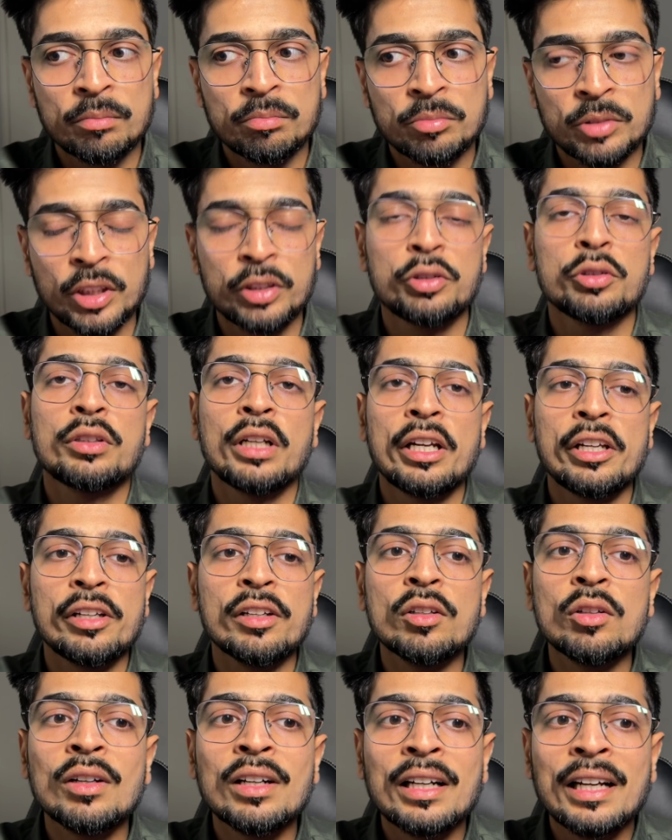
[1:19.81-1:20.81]
Just to tell
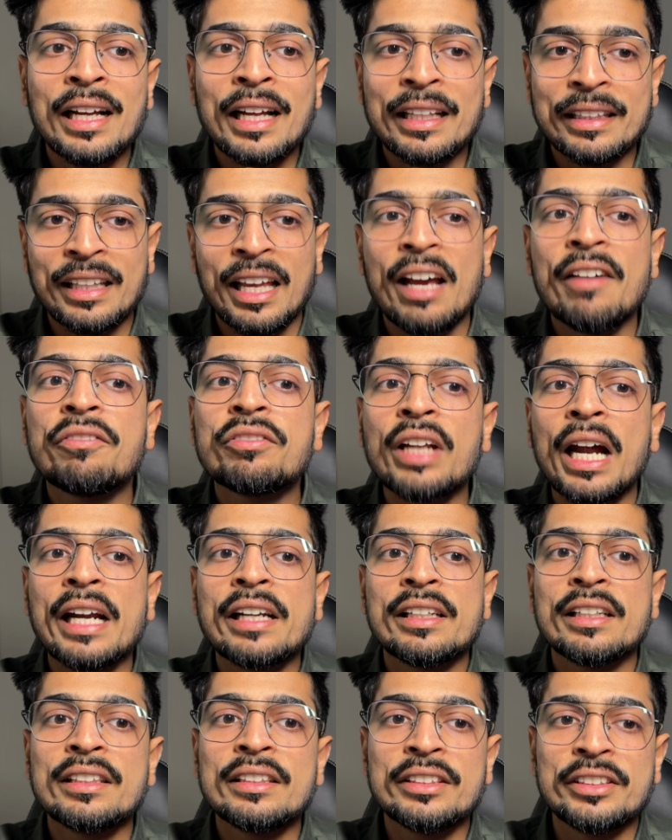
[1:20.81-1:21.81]
you, they have
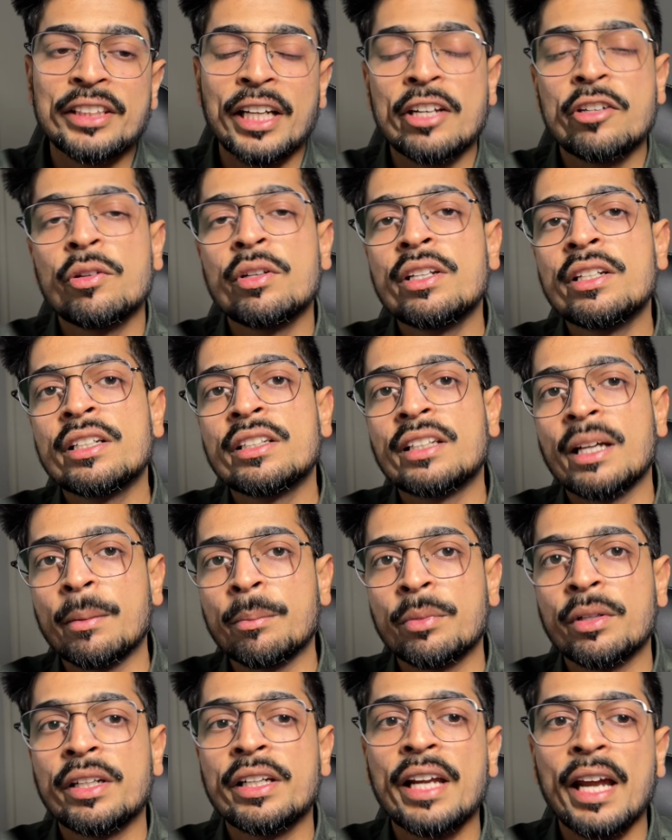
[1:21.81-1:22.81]
tightened genuine
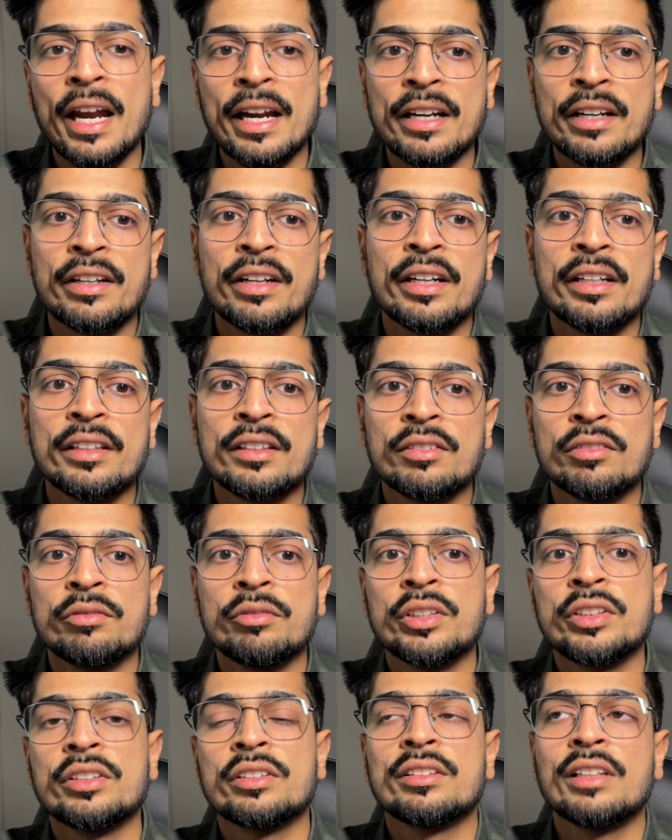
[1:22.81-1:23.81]
temporary entrant,
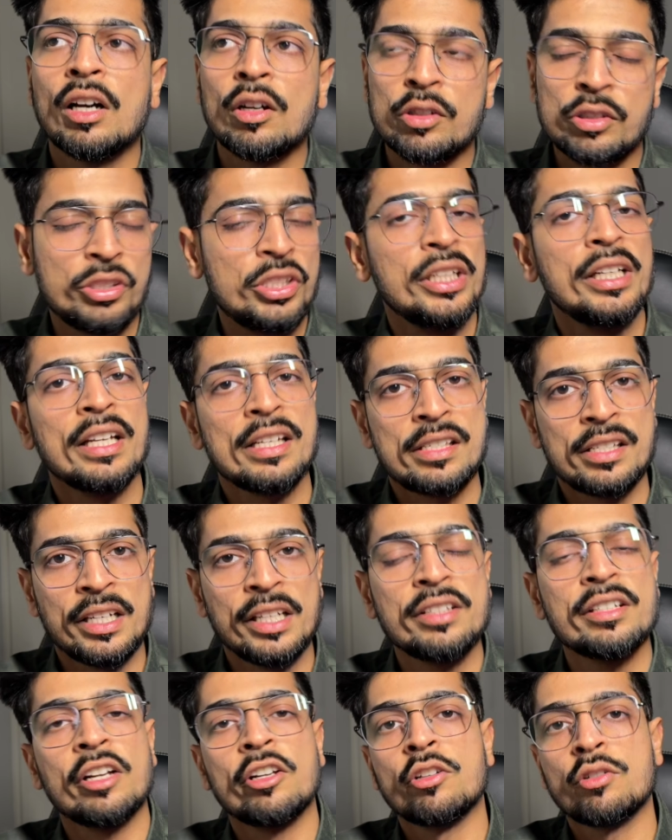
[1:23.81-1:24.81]
which is now
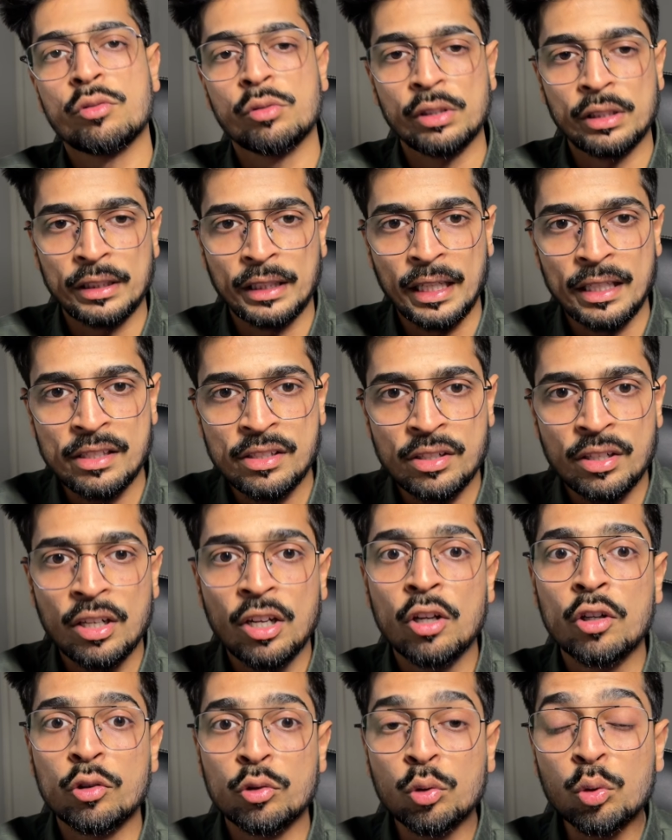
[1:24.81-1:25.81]
GST, genuine student test
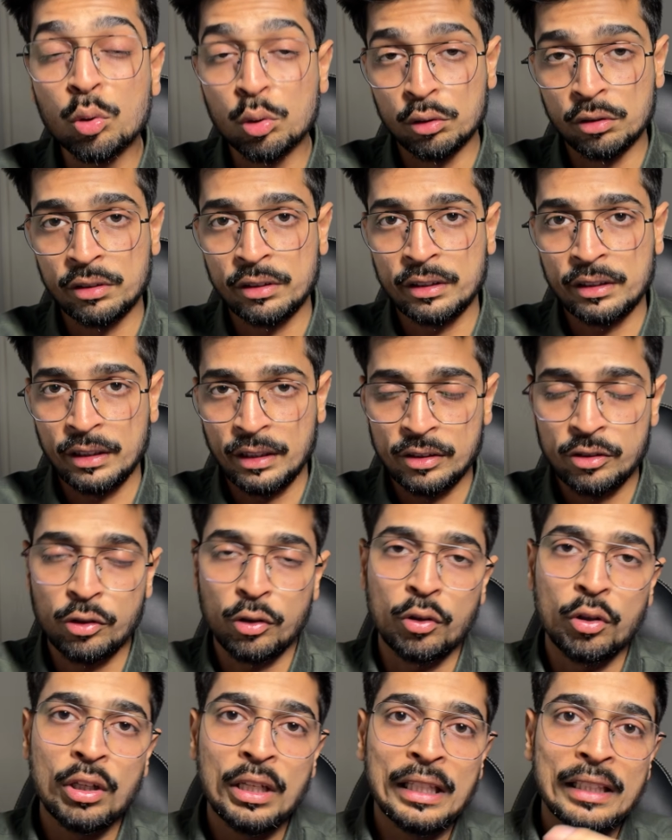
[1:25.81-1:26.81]
rules.
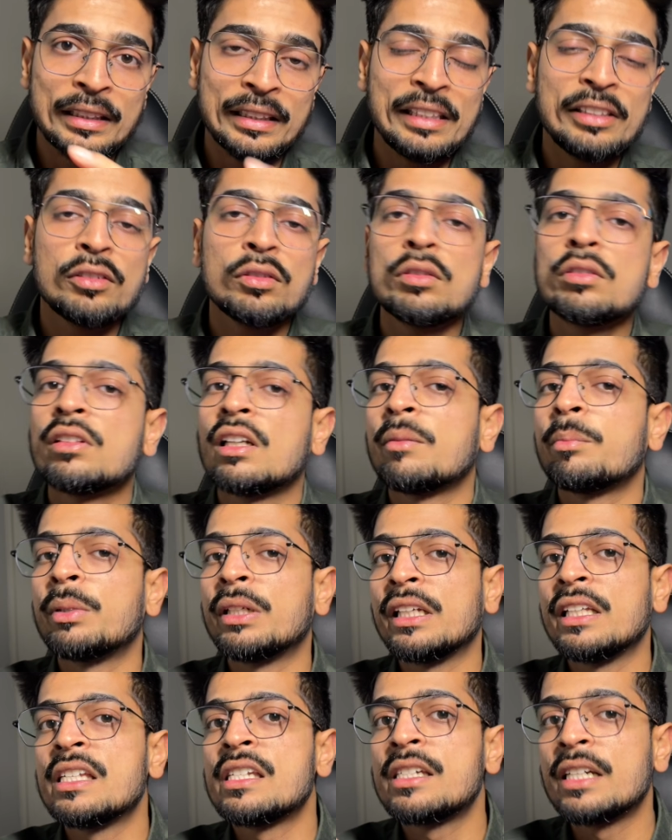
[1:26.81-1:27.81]
So these rules are
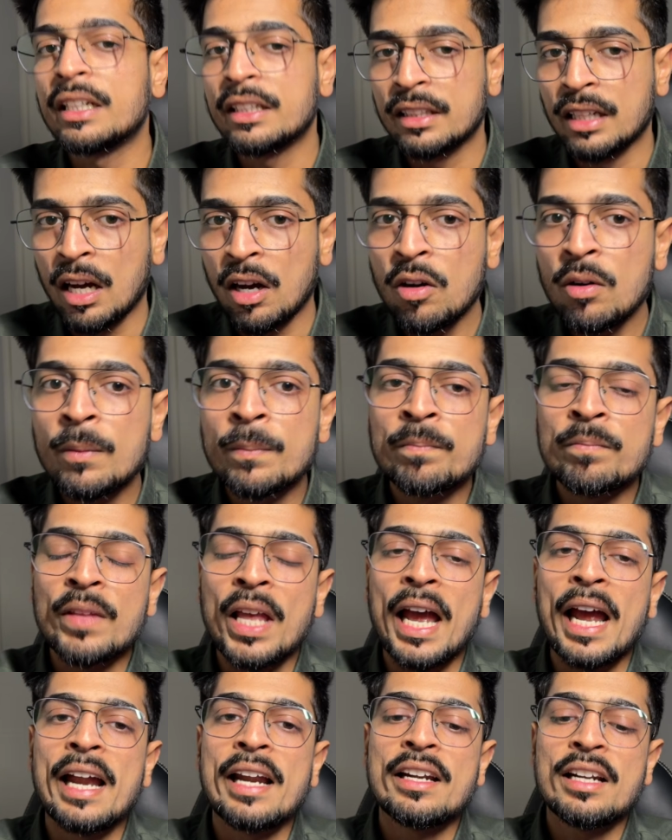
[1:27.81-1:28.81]
pretty strict now,
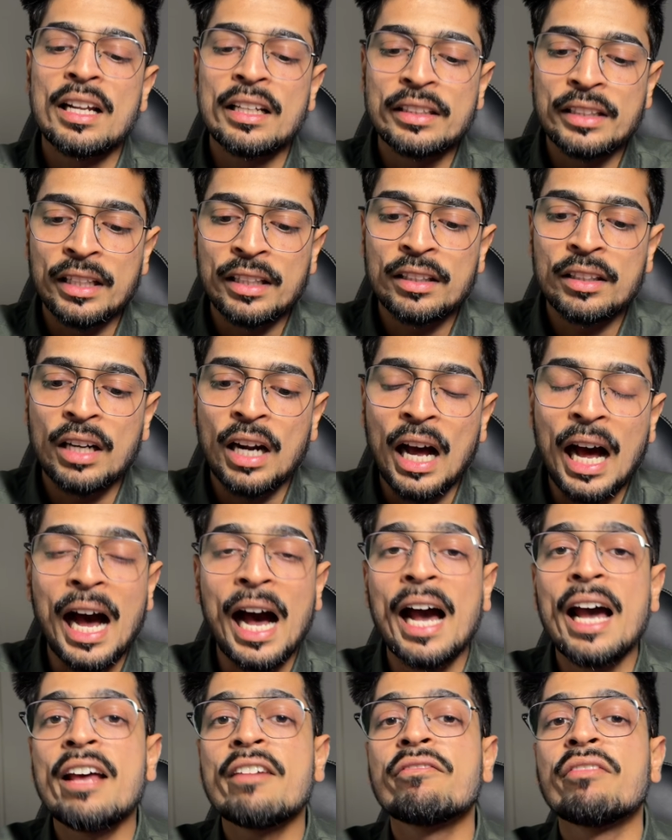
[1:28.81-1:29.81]
and their
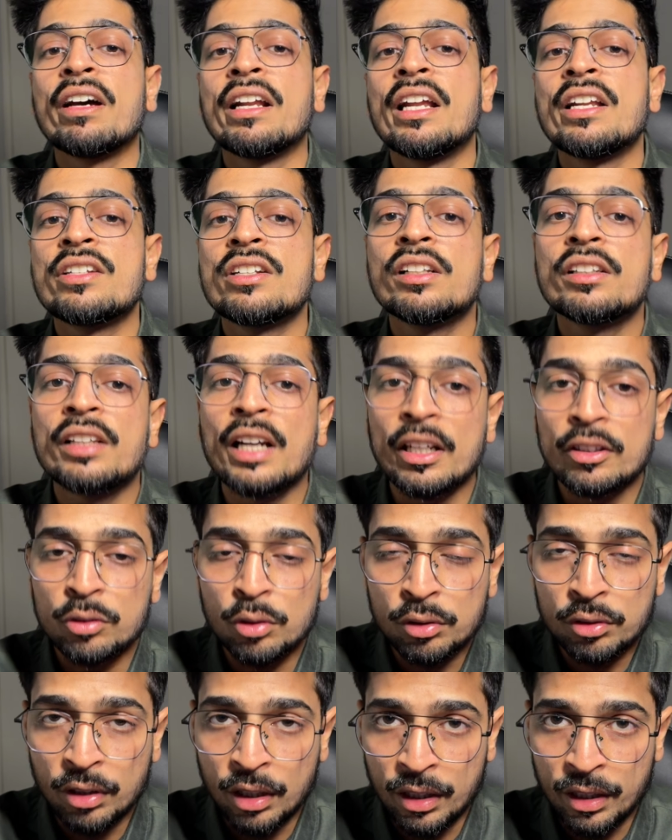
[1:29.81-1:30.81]
higher financial
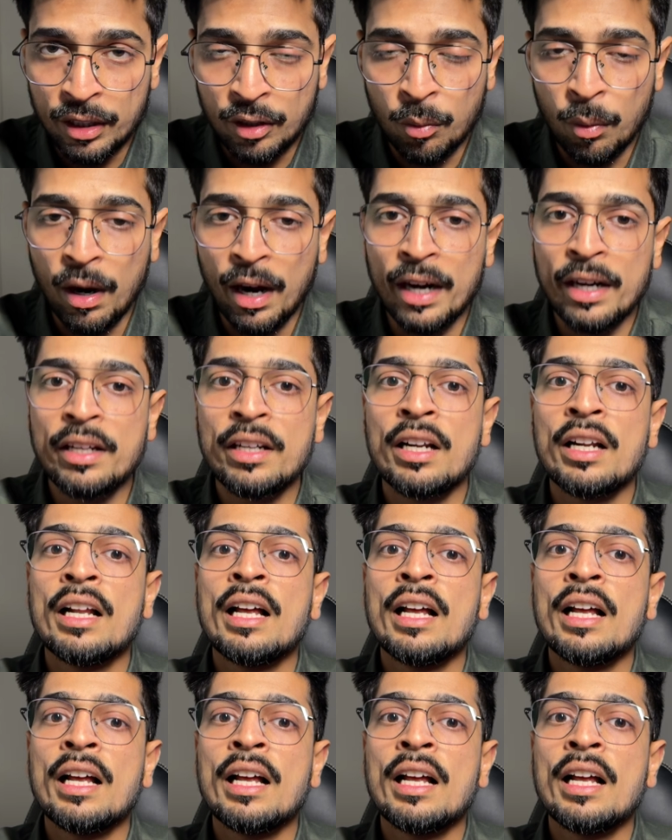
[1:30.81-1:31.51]
thresholds are required.